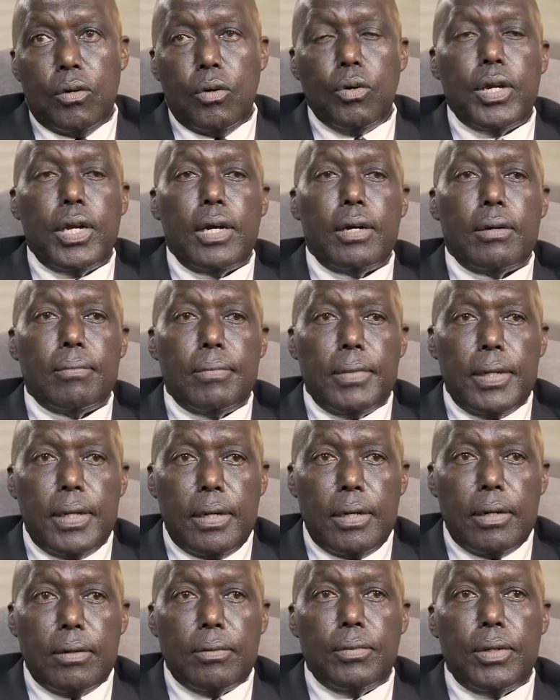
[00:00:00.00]
Oh yeah,
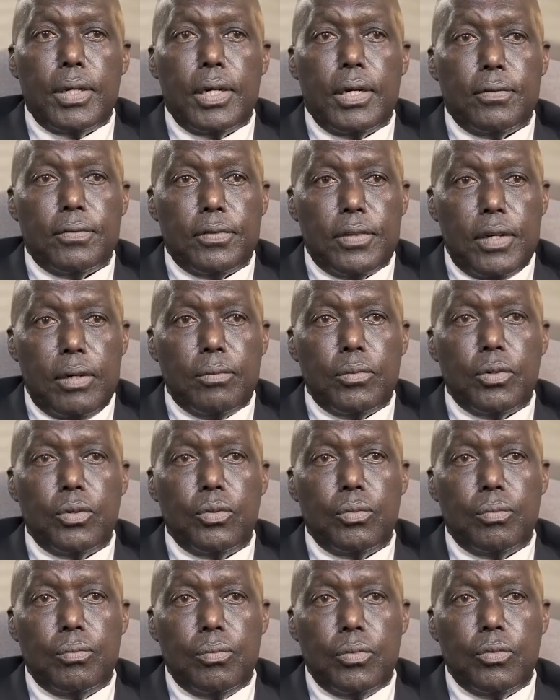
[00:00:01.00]
yeah, yeah. We have some
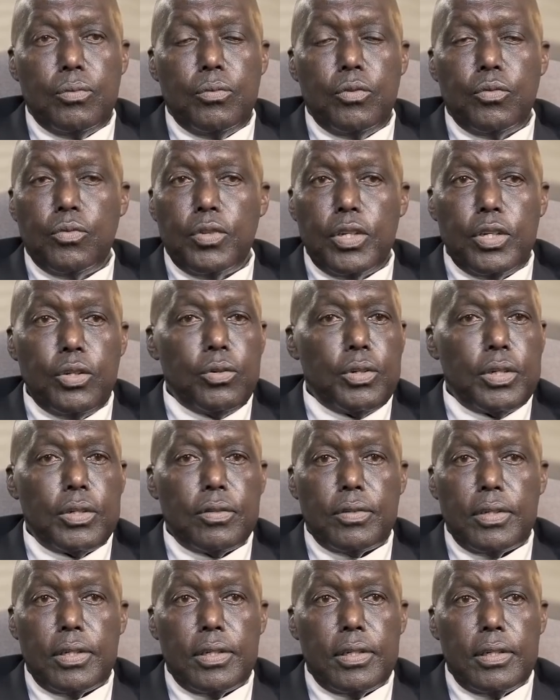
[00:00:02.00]
who, who moved to the
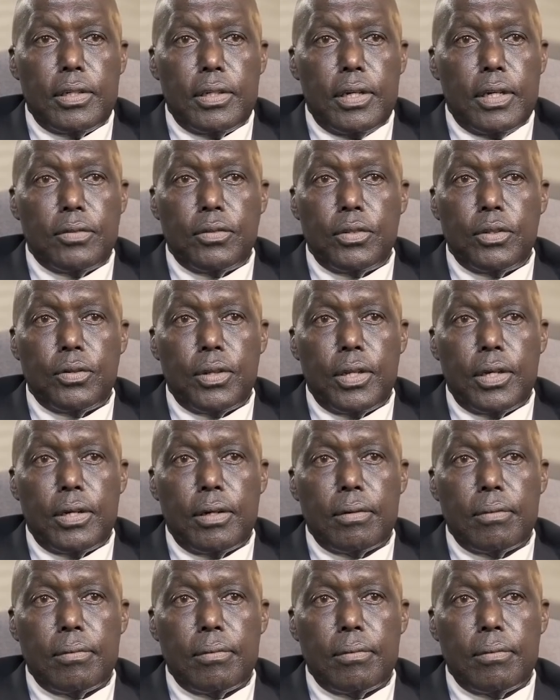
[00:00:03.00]
US and are still there.